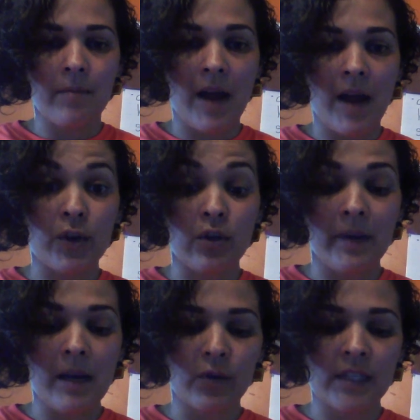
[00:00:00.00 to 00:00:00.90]
I want you to
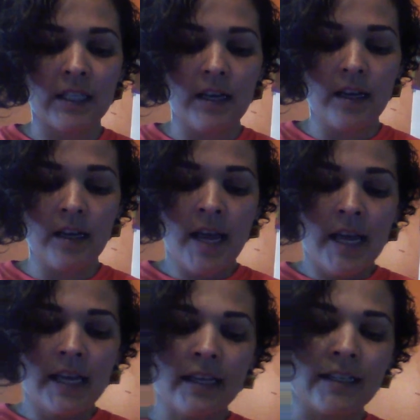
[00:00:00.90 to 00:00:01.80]
be able to see it,
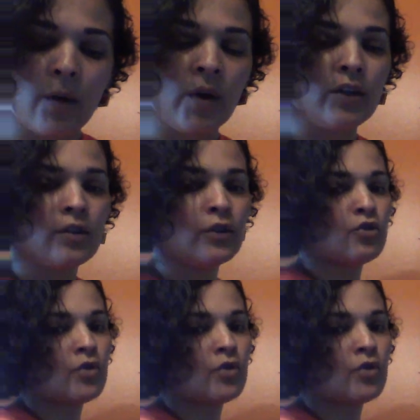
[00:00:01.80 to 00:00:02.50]
is I want you to